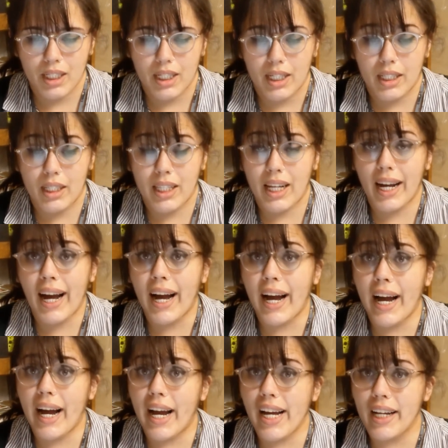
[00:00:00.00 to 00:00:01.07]
And
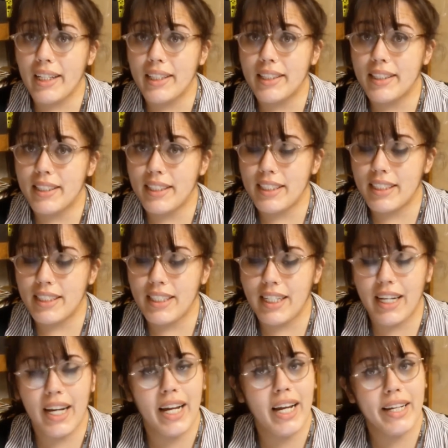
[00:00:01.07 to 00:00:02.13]
that is the
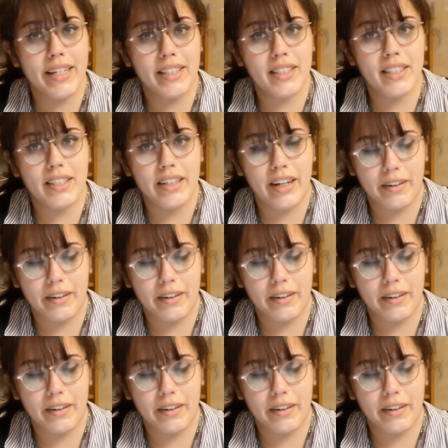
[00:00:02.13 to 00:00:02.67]
end